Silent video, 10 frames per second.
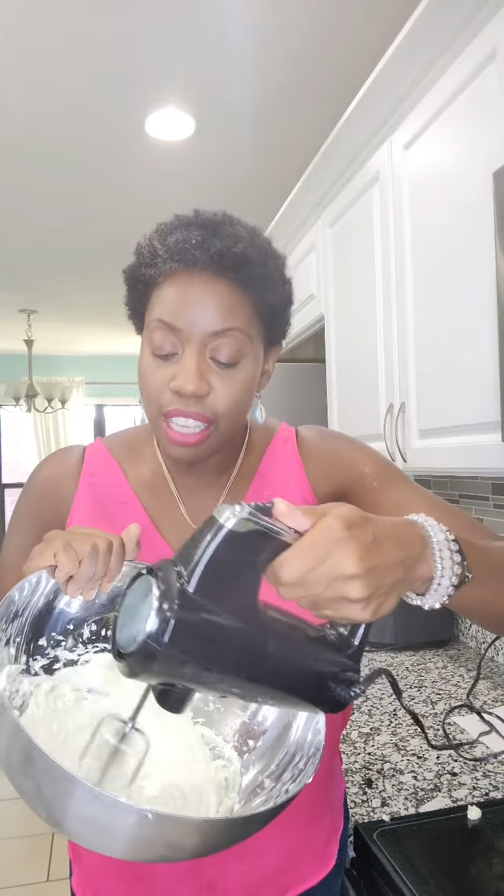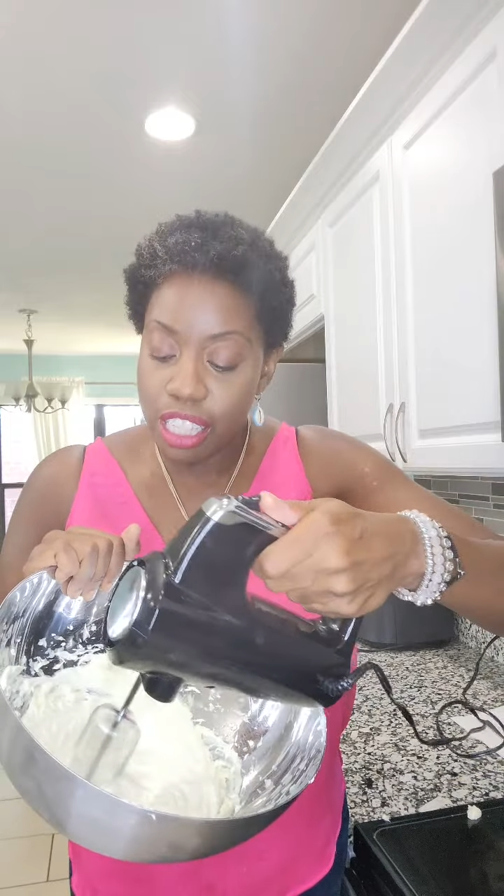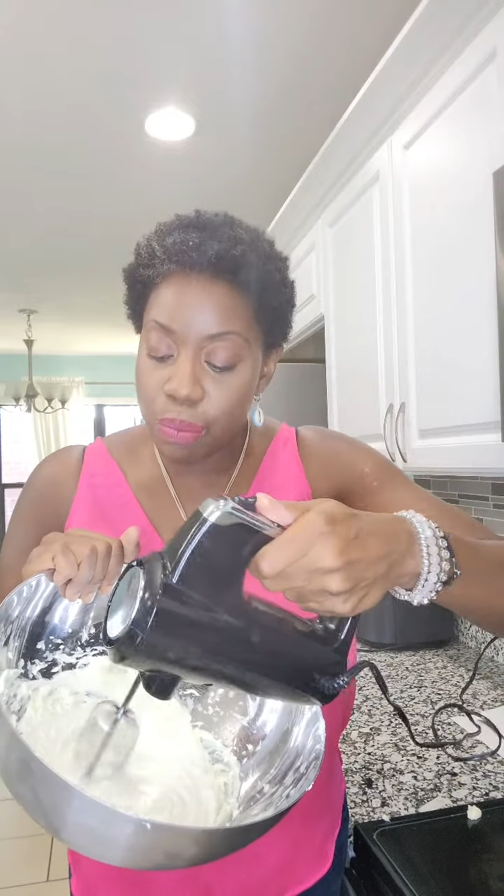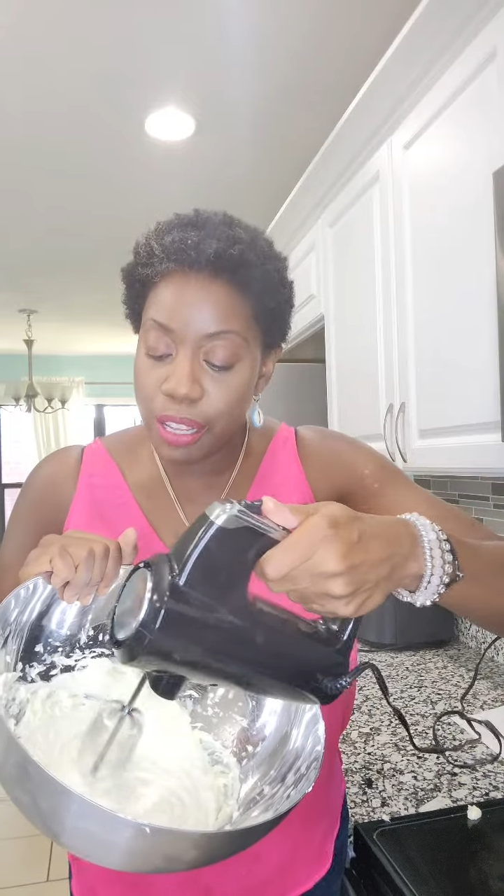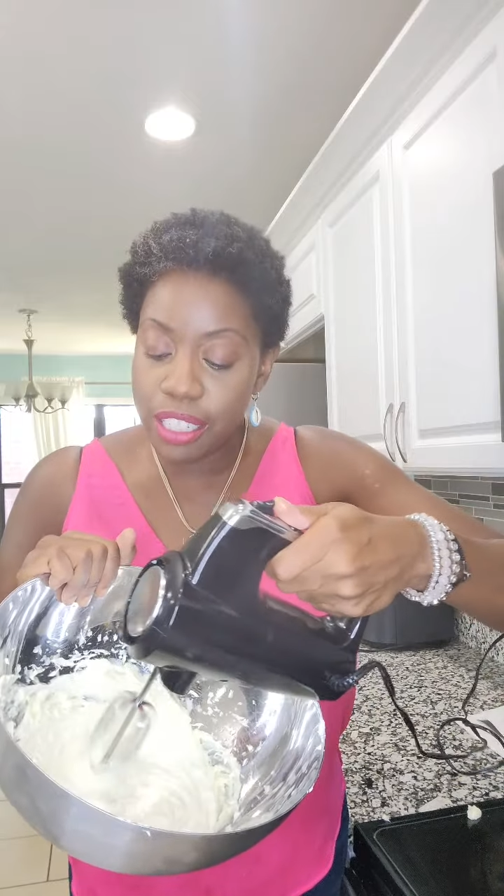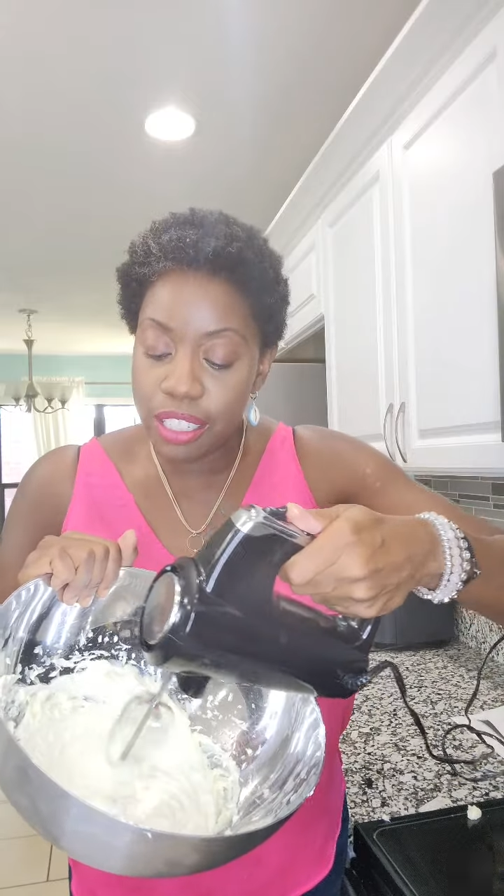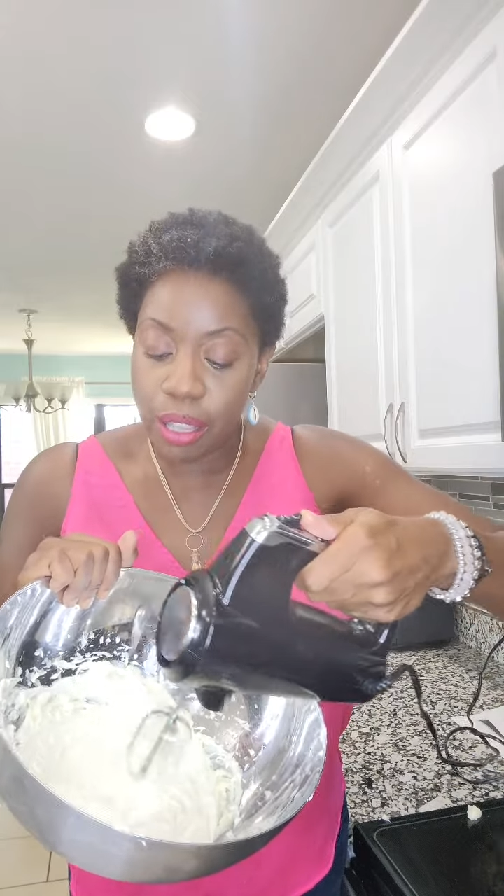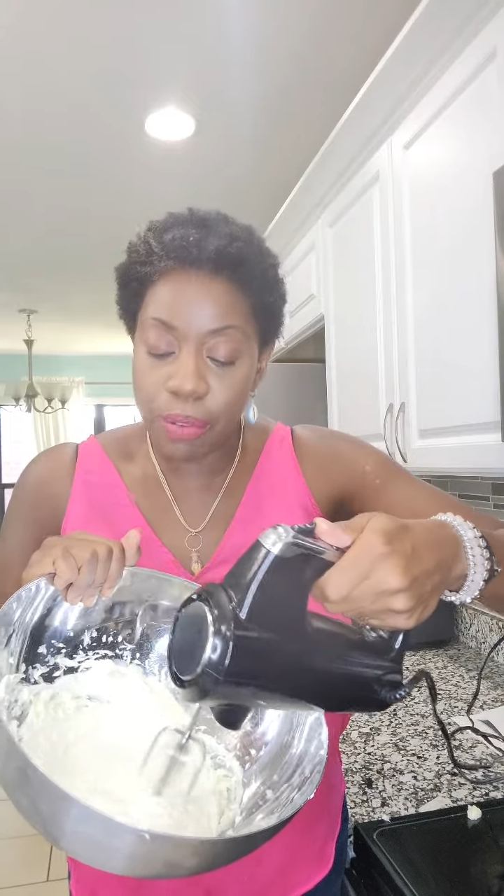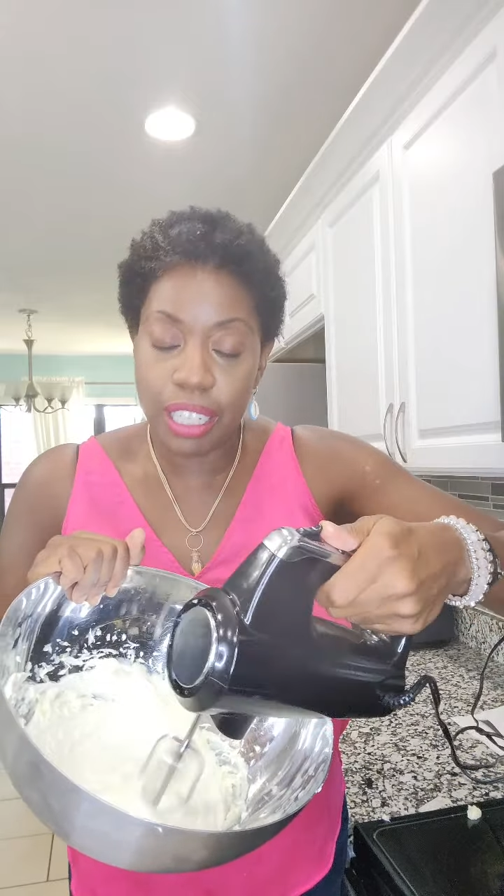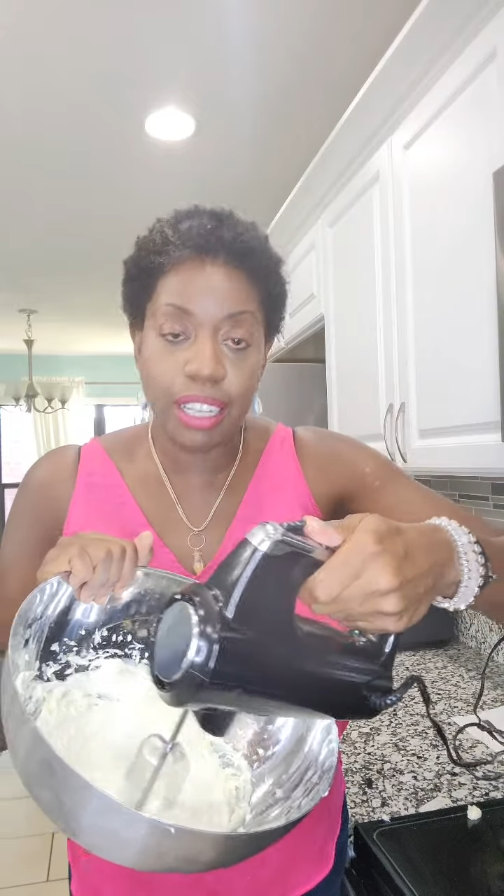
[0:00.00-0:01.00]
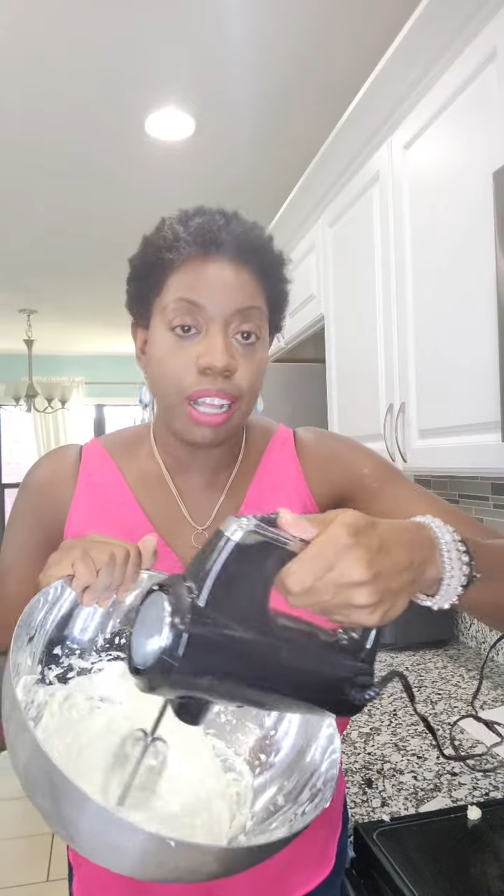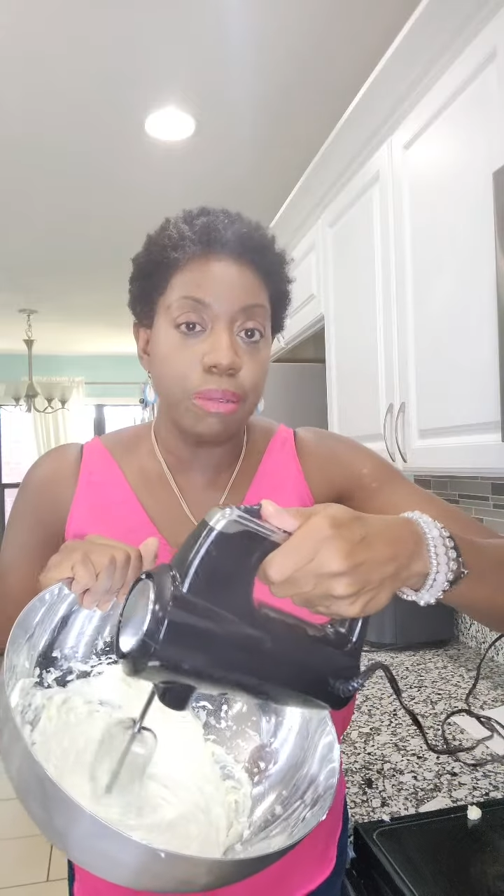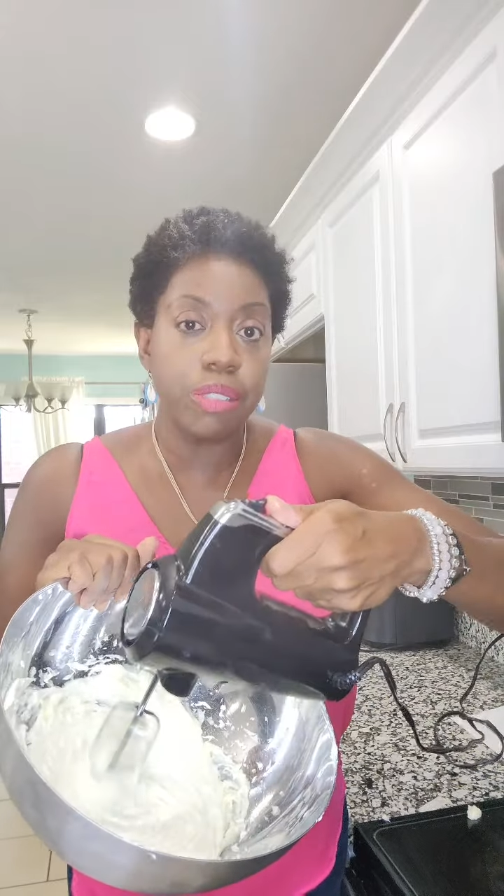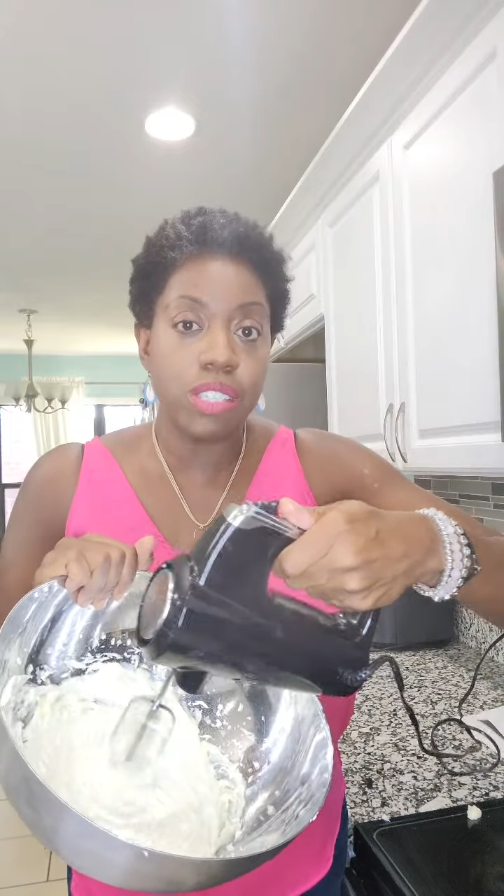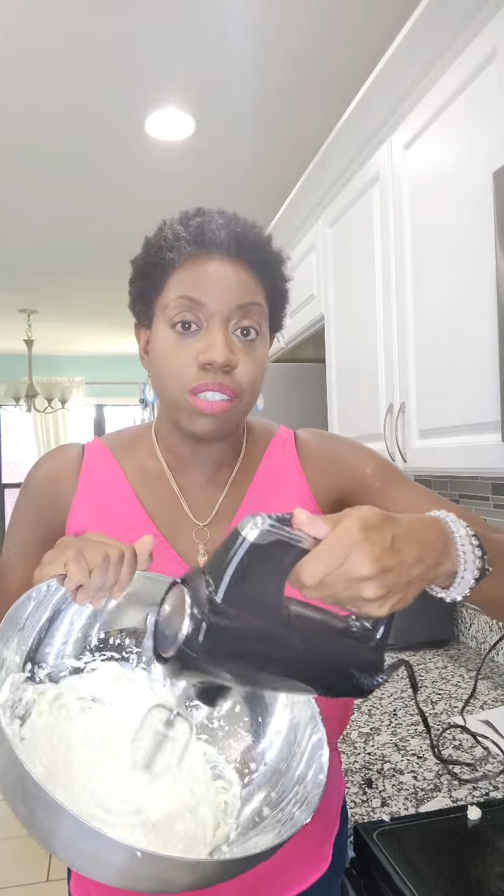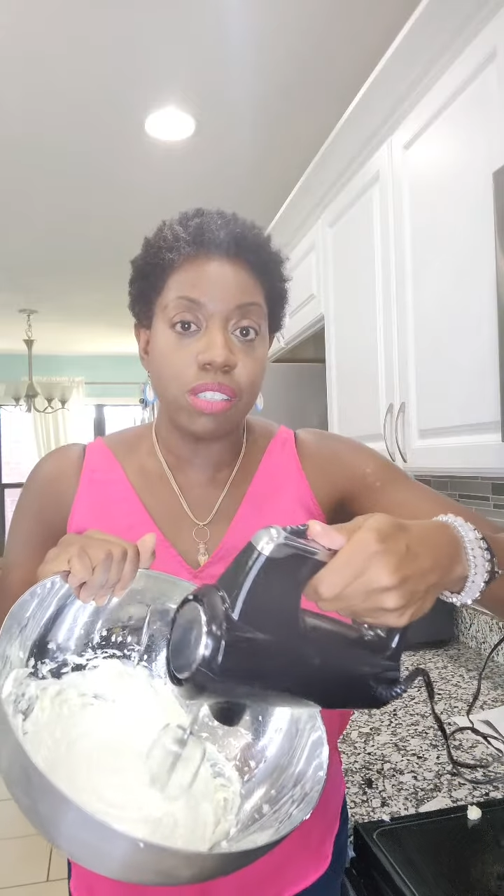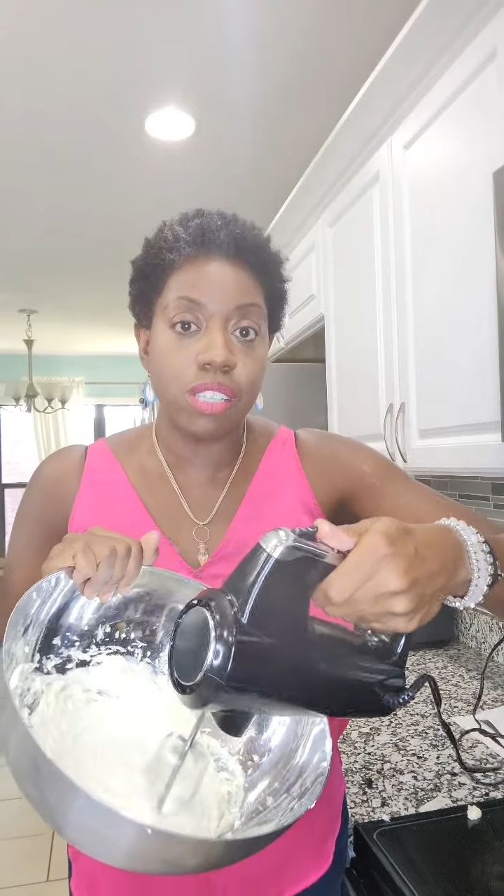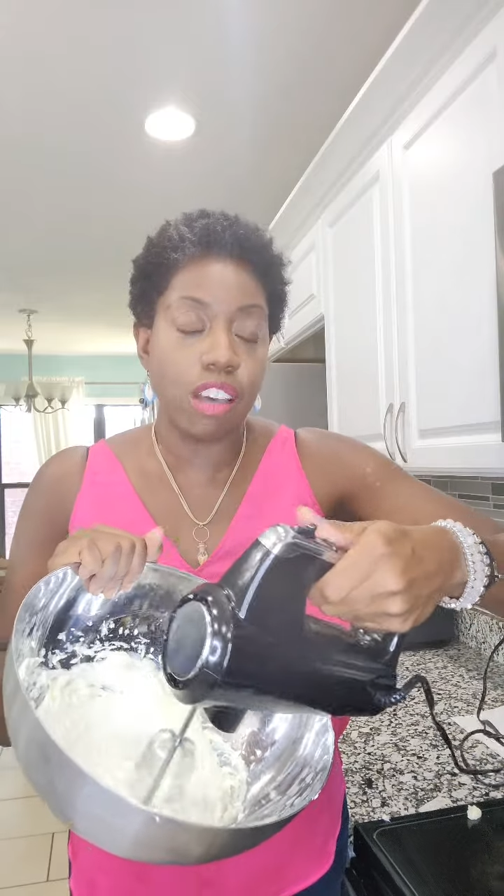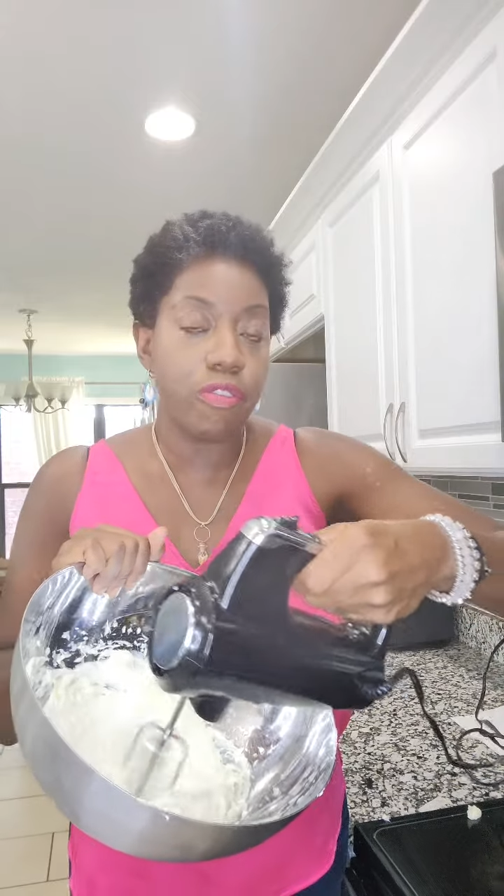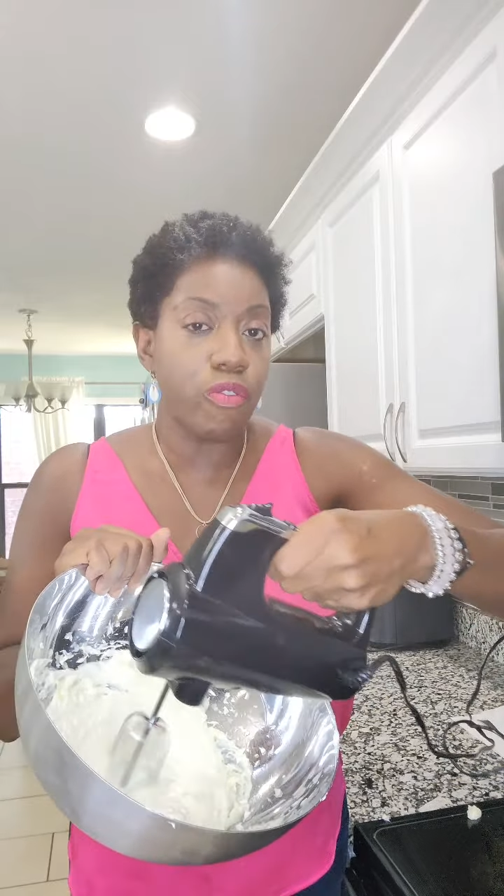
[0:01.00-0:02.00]
especially when it comes to
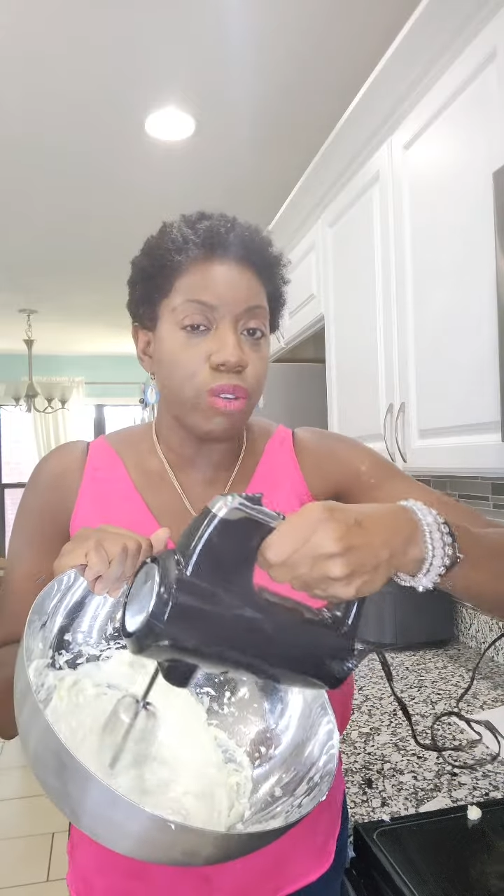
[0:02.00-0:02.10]
stuff